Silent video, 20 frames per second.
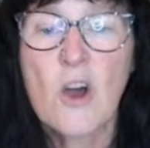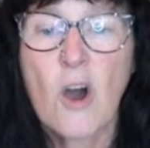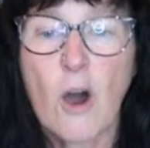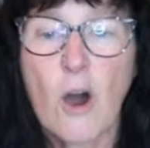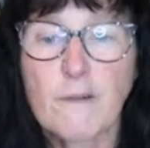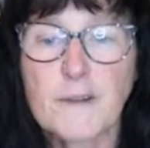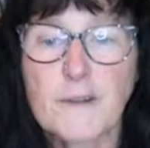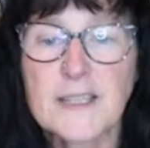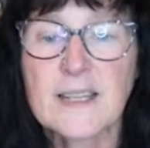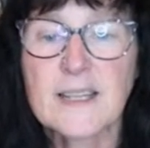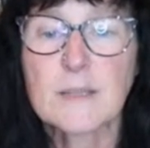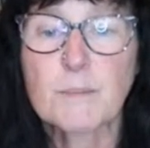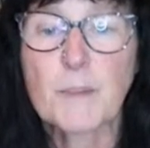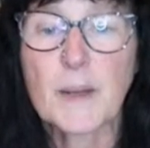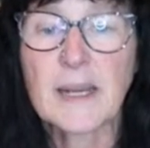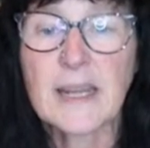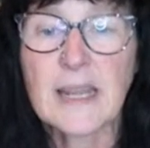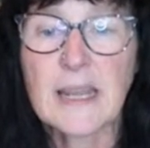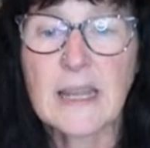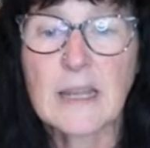officers
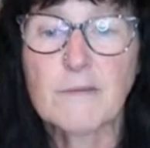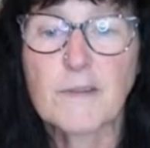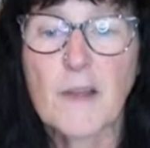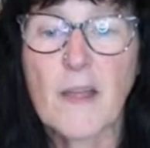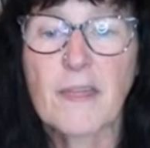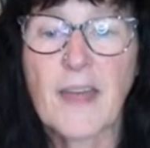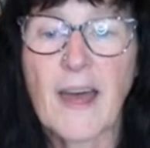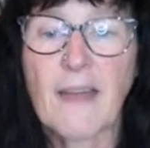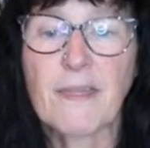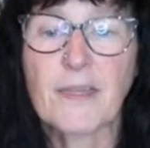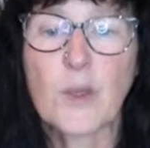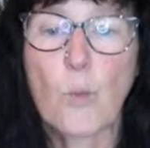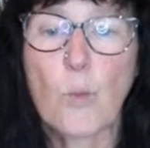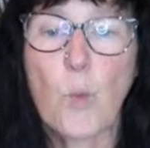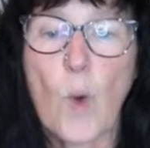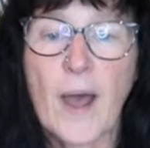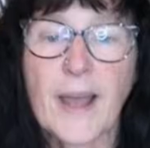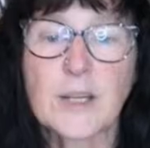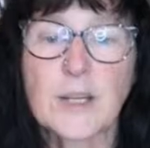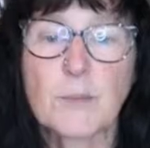believe that the
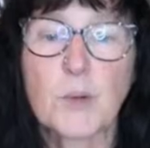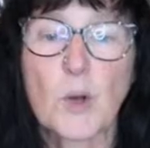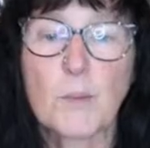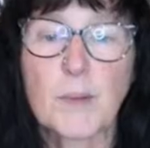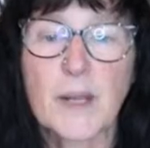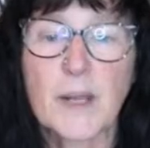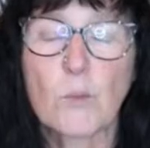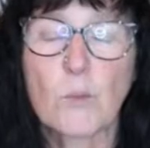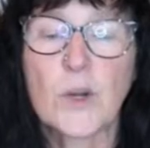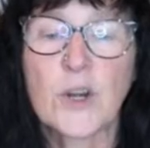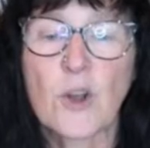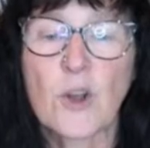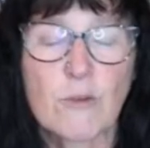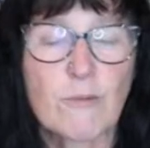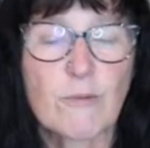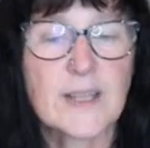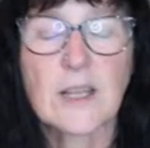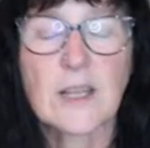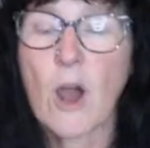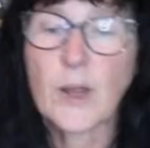wider public were not at
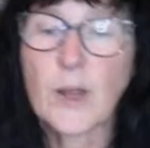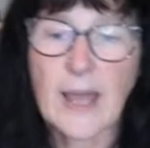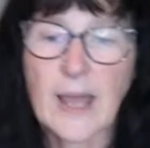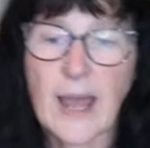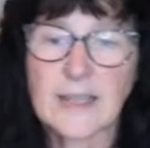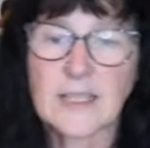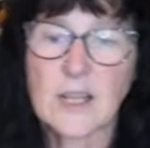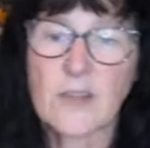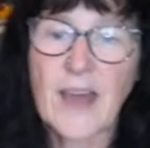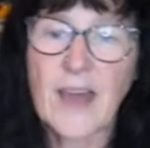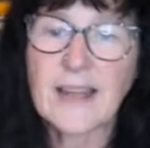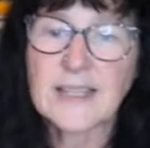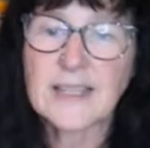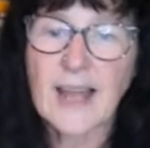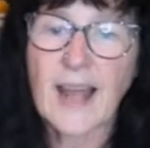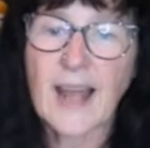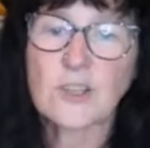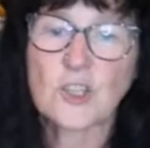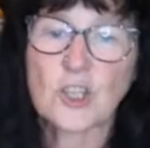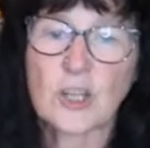risk. Okay, so that's
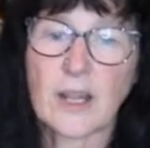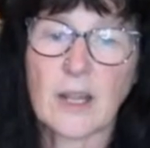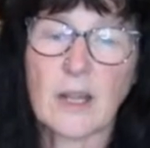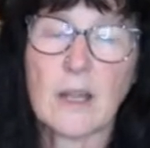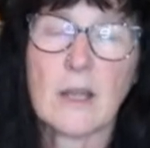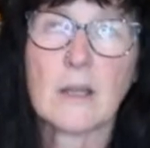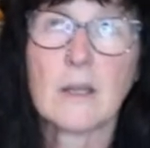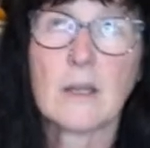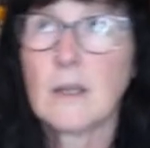actually,